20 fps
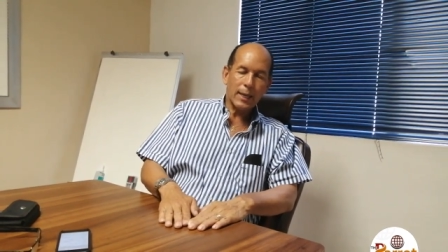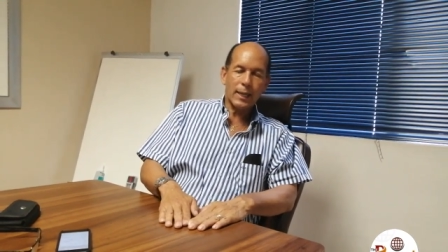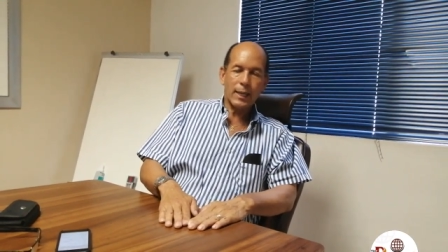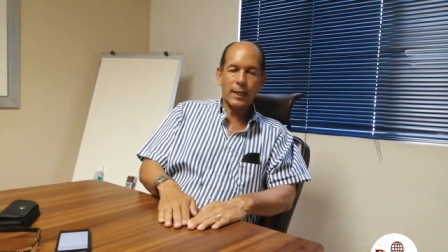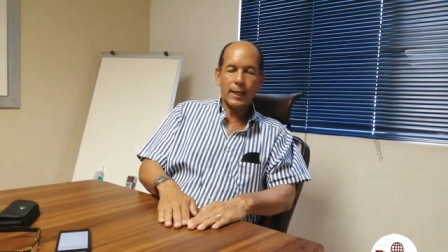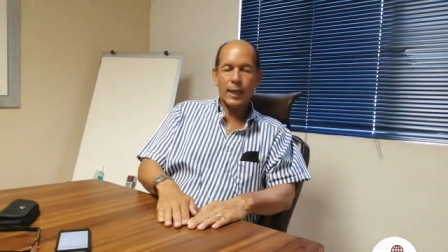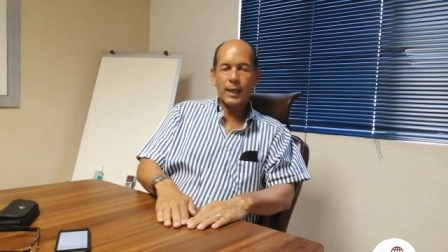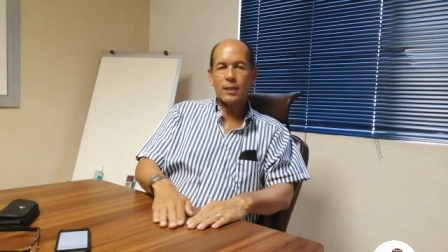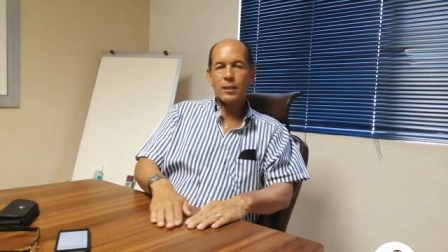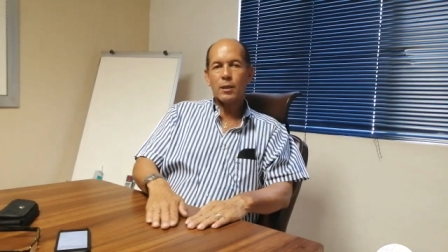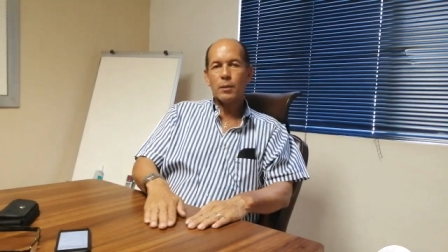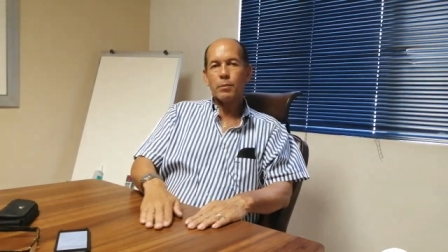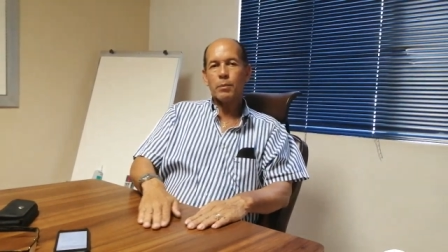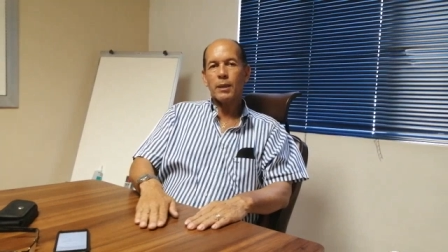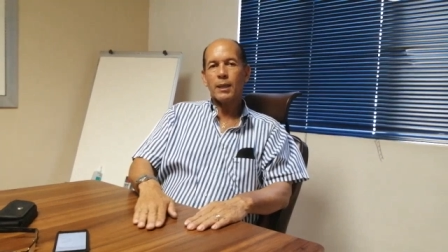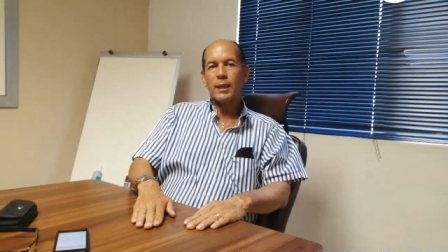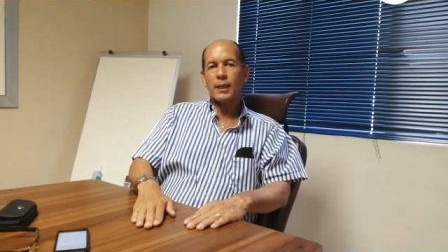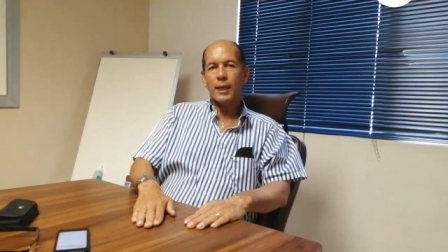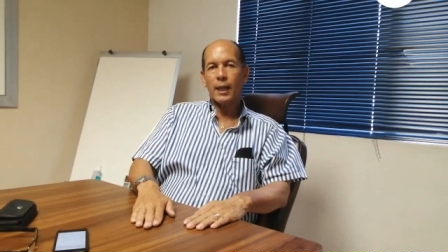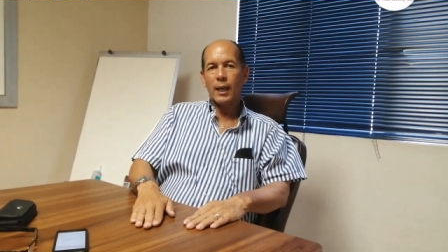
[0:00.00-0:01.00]
He later
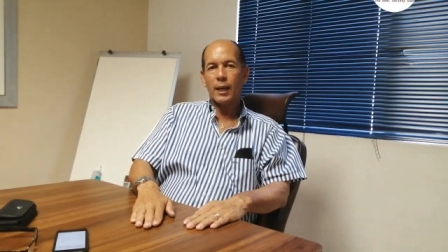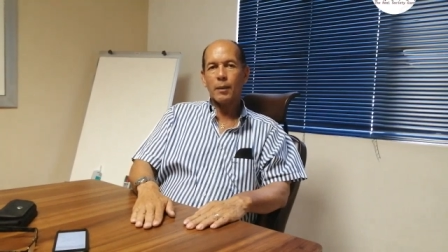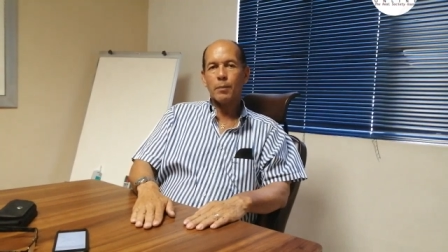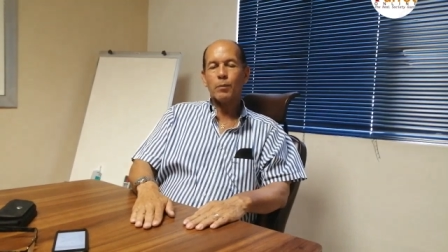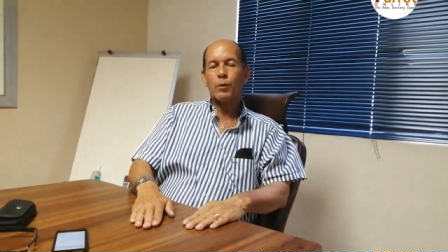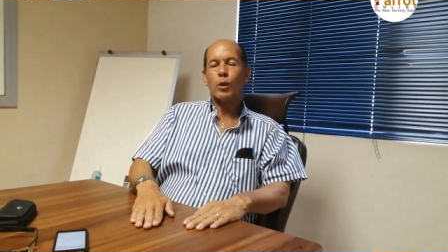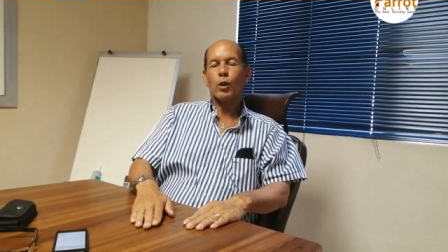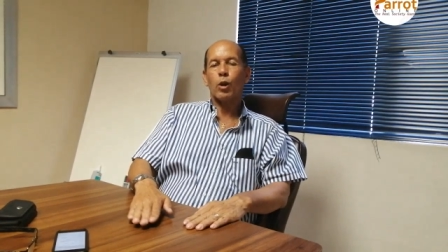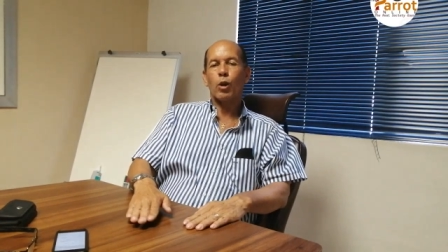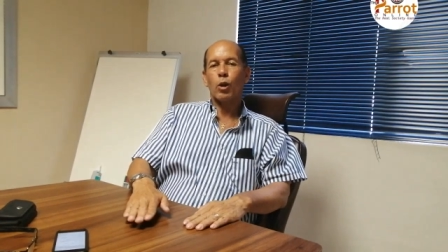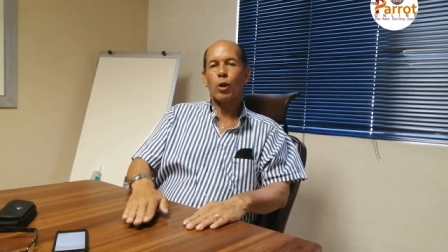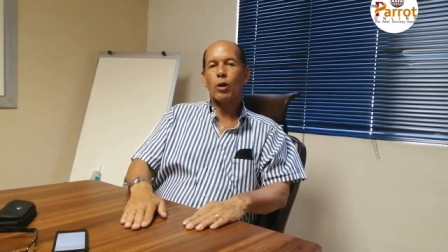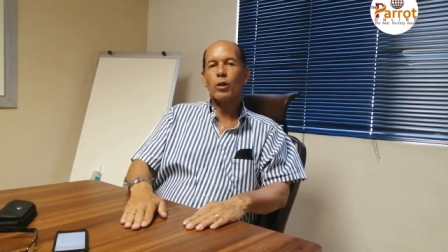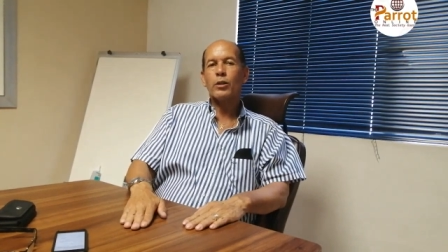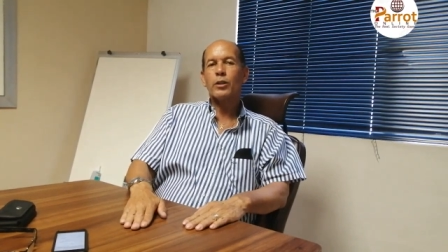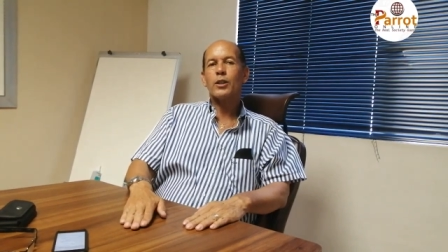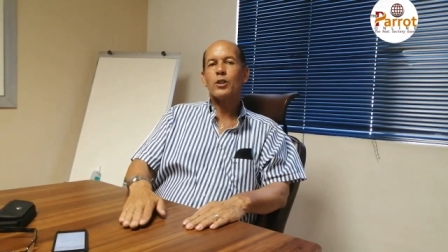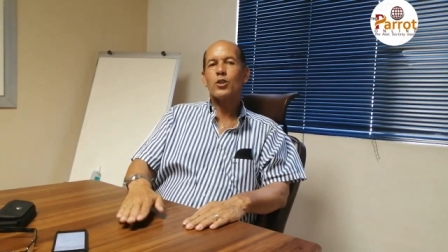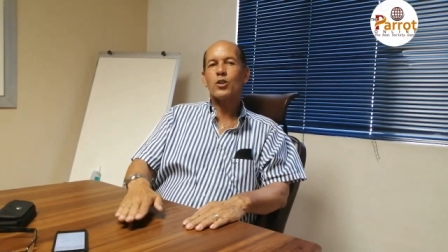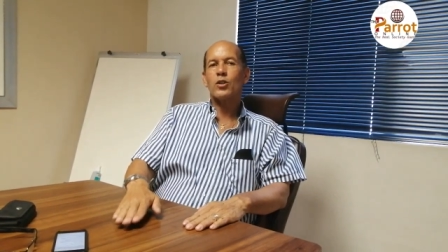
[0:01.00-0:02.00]
became the
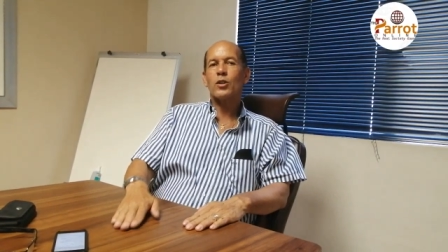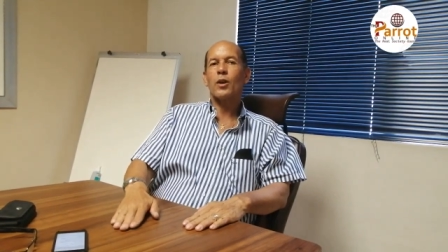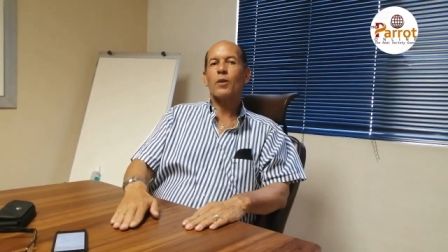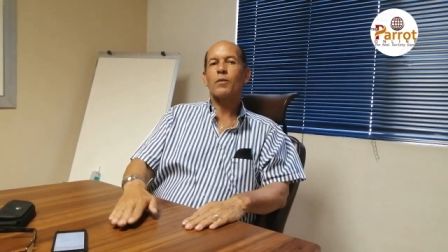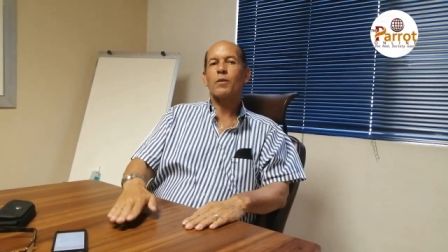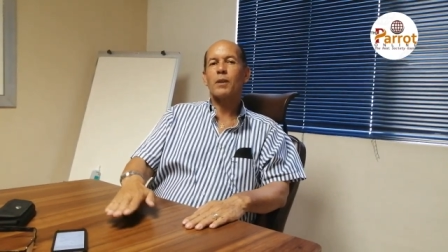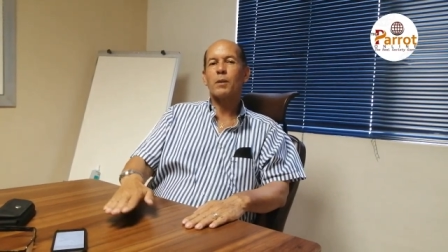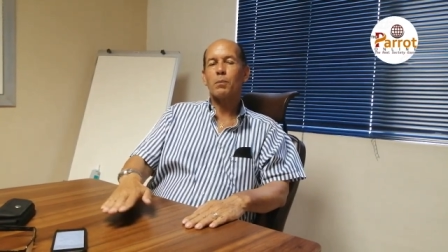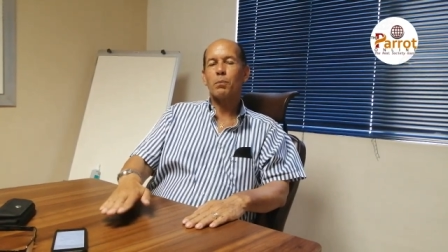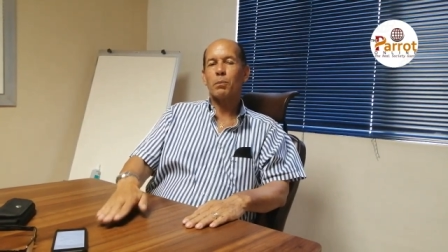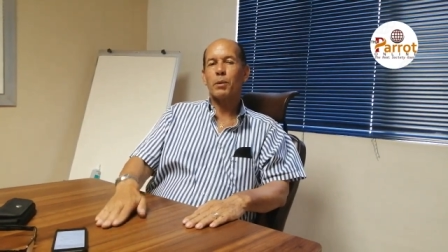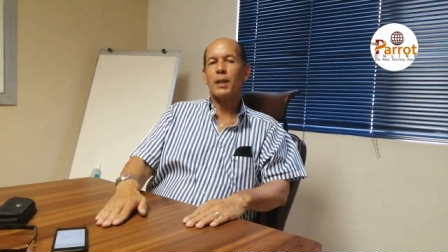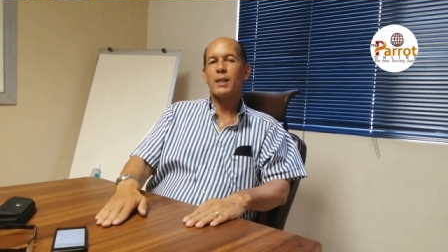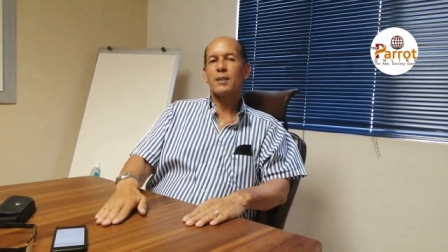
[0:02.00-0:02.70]
longest serving